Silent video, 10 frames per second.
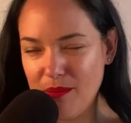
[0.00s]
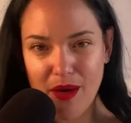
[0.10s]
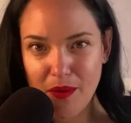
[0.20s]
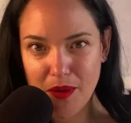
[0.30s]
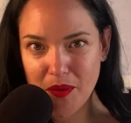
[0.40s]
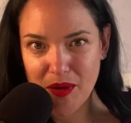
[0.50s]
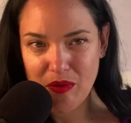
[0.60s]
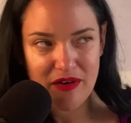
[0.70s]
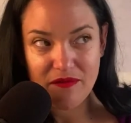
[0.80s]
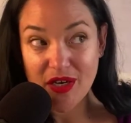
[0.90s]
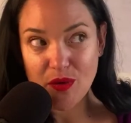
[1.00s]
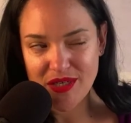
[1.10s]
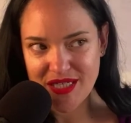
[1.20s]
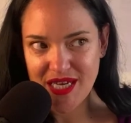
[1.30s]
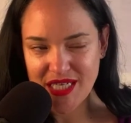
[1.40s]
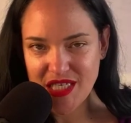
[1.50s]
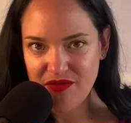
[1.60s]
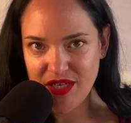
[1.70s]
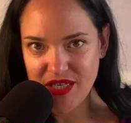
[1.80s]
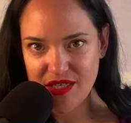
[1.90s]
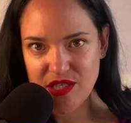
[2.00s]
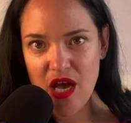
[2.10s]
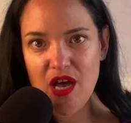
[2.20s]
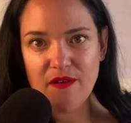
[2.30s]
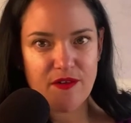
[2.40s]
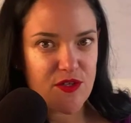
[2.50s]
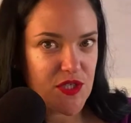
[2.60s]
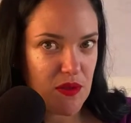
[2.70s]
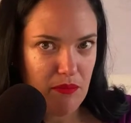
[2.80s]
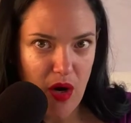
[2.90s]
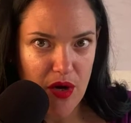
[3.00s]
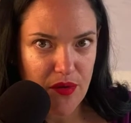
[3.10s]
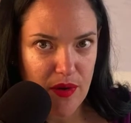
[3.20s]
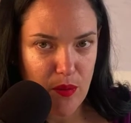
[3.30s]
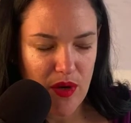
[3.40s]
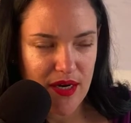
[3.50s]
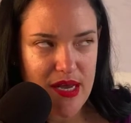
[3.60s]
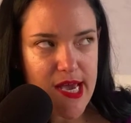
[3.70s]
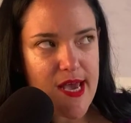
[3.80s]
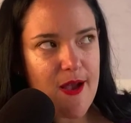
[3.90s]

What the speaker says: not knowing what a vigorous activity is versus a moderate one.